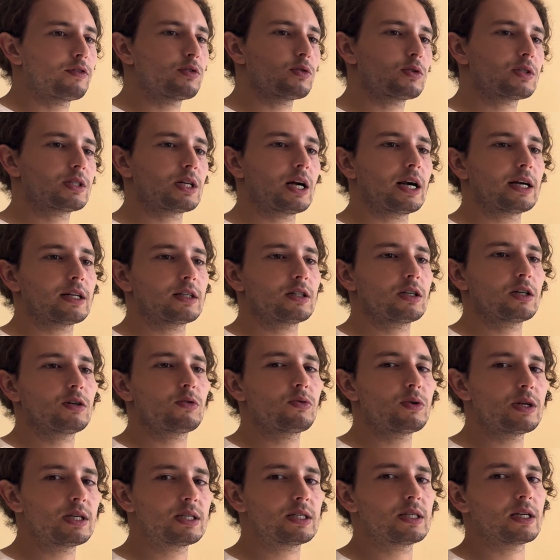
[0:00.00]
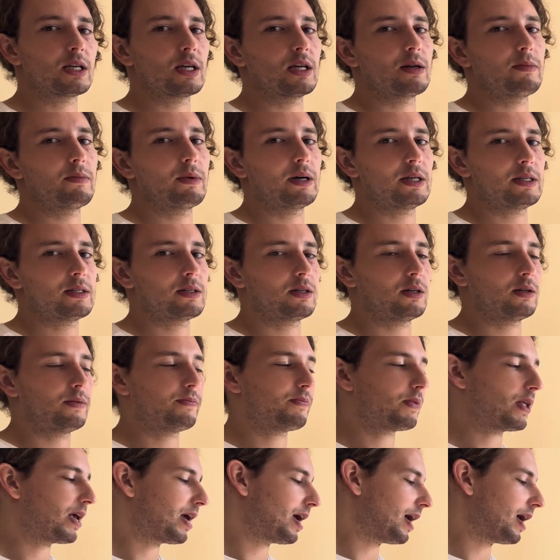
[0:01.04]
you start decreasing in muscle,